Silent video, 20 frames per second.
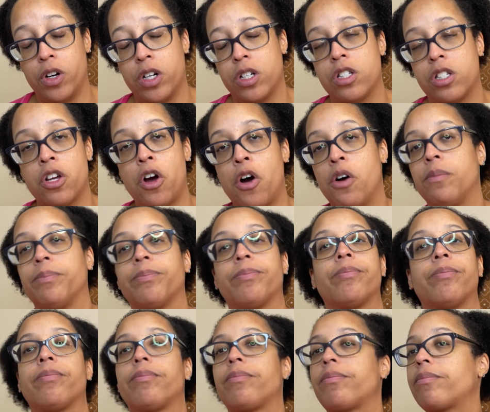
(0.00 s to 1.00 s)
So
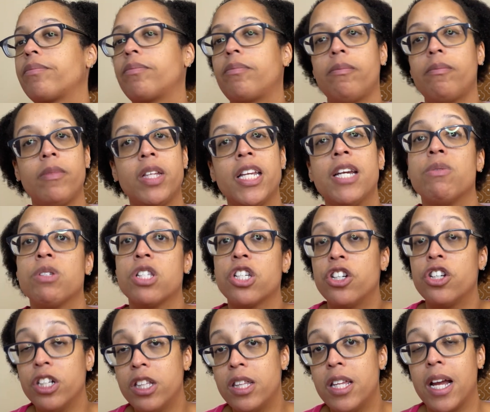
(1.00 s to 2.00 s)
it was a
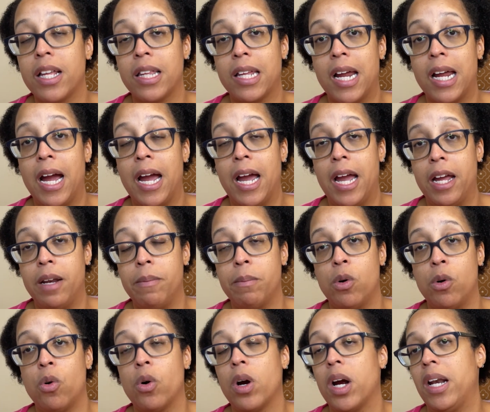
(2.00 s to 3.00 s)
good thing that I had
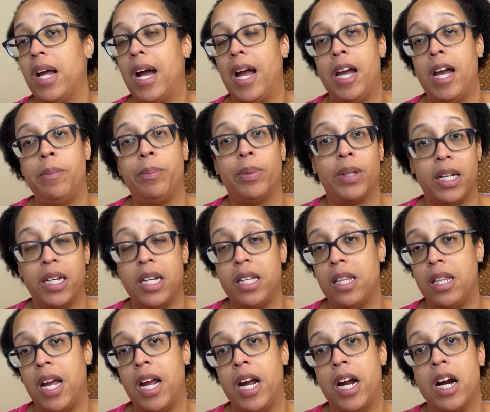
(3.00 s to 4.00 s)
more and I had plenty
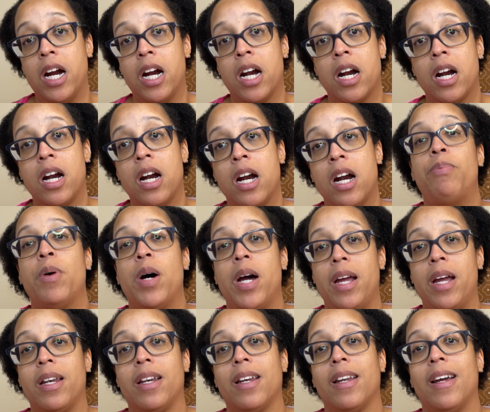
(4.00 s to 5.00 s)
there,
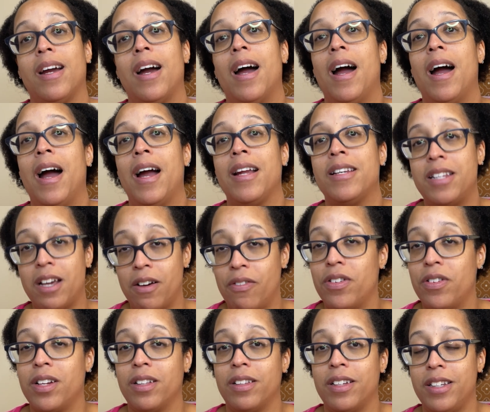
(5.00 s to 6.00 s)
but I
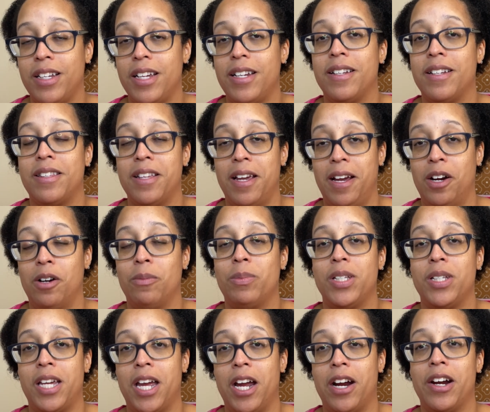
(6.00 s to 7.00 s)
definitely needed the help to
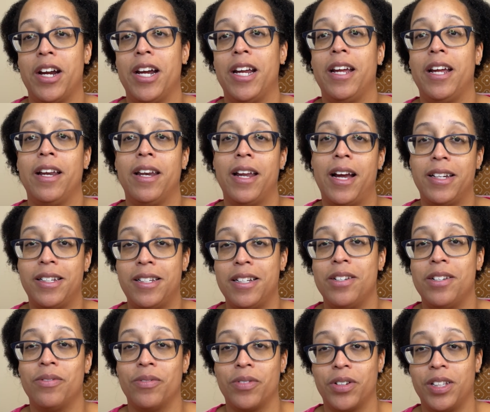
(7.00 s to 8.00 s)
carry it and I
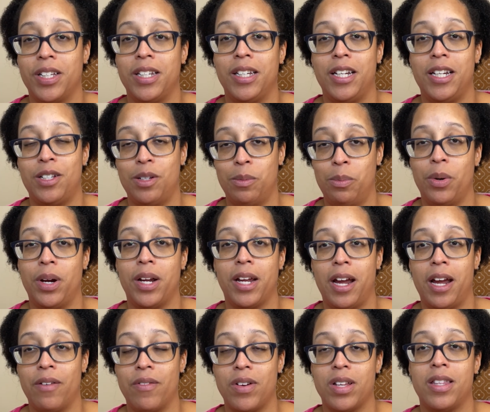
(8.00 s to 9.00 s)
didn't really need to bring
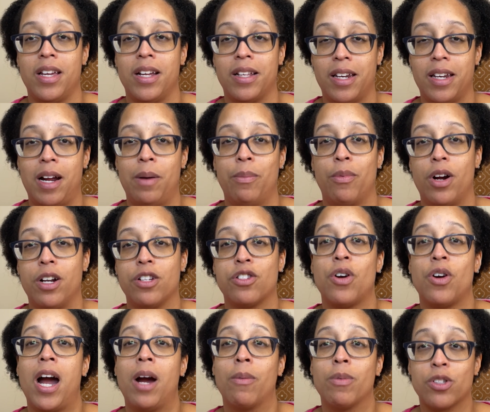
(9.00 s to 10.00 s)
everything that I brought. So
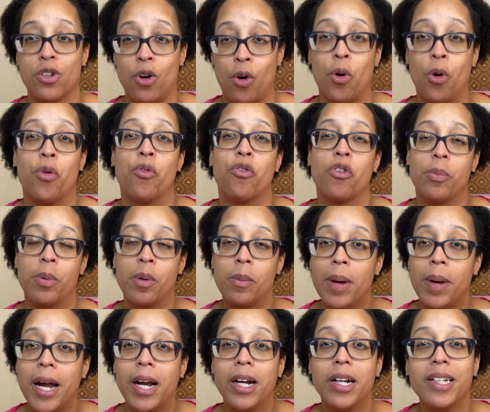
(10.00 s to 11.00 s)
I was over
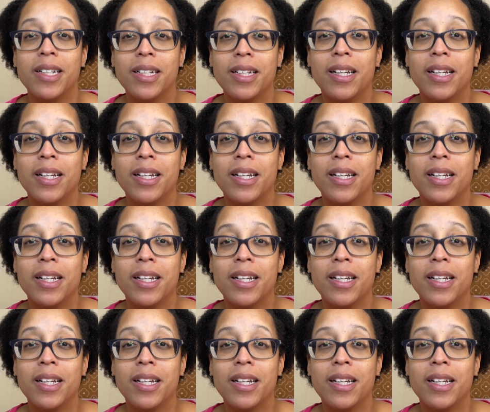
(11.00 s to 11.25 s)
prepared.